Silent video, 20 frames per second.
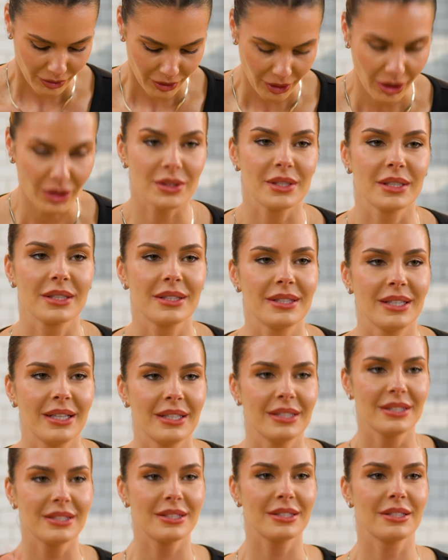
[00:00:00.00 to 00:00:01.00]
with all
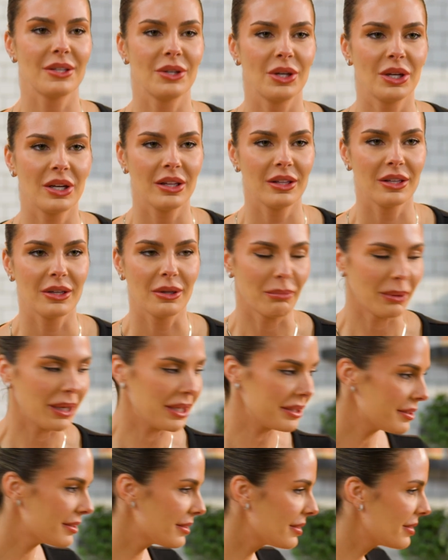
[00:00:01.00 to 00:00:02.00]
success, you need a little
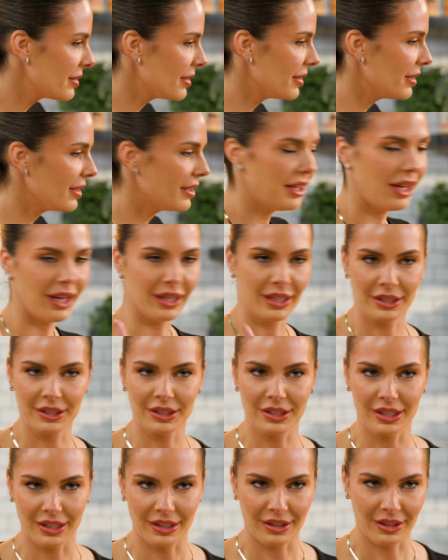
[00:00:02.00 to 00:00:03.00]
mess. I need to
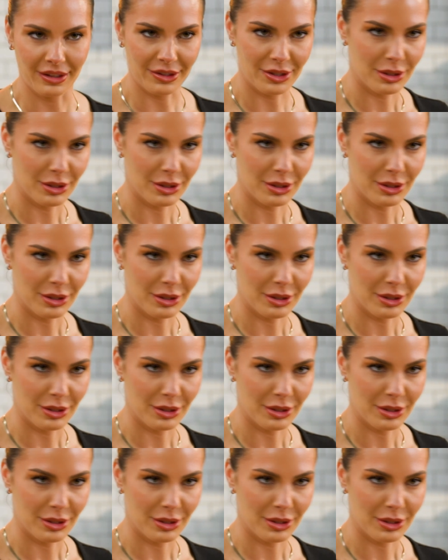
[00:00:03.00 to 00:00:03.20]
get another